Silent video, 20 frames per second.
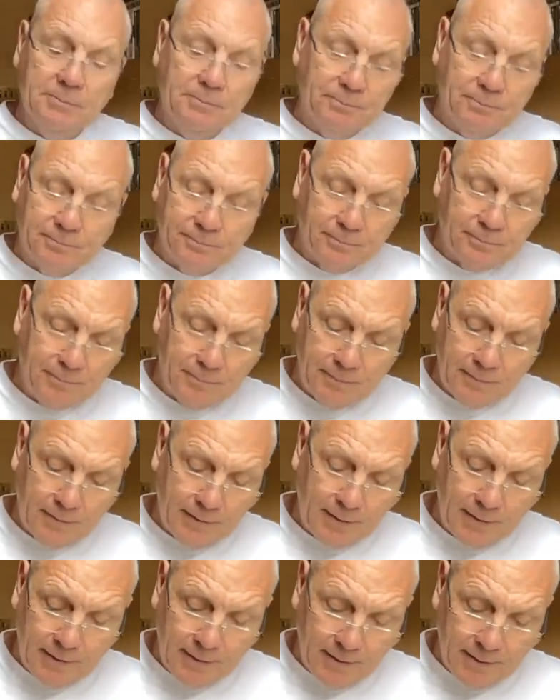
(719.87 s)

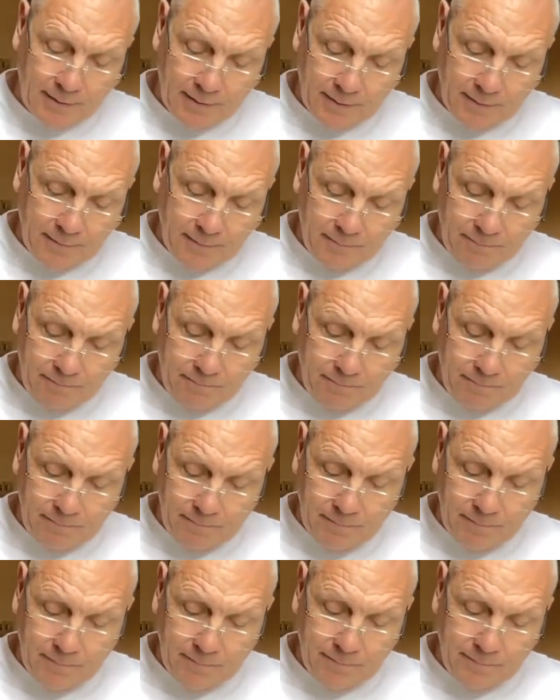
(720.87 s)

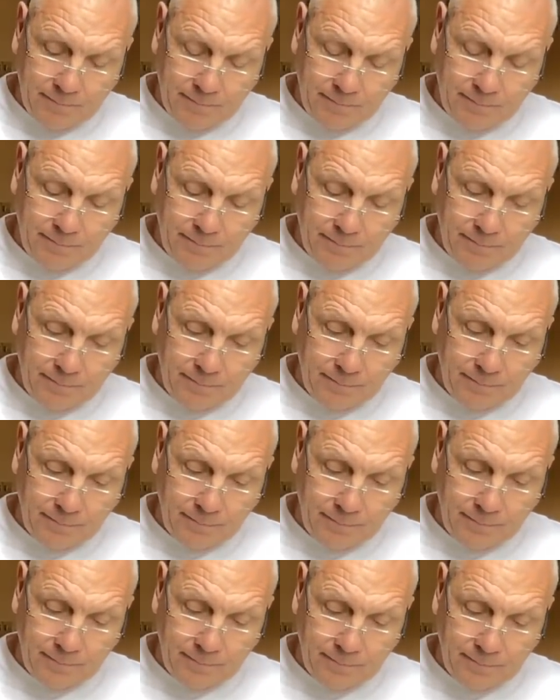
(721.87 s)

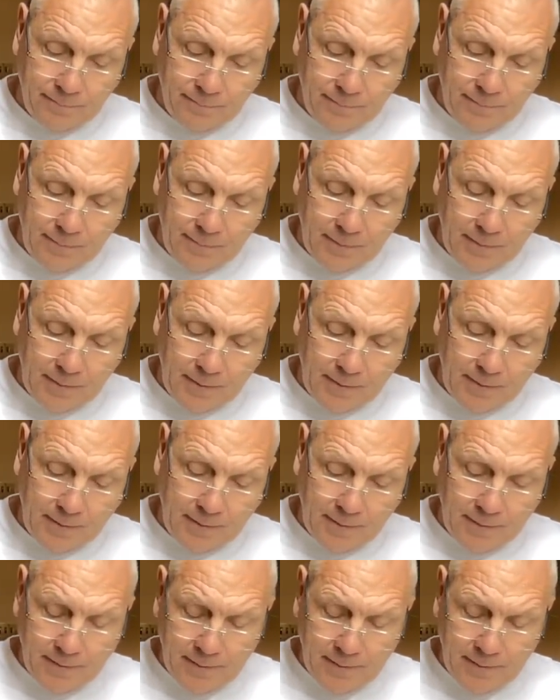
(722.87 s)
Nobody speaks.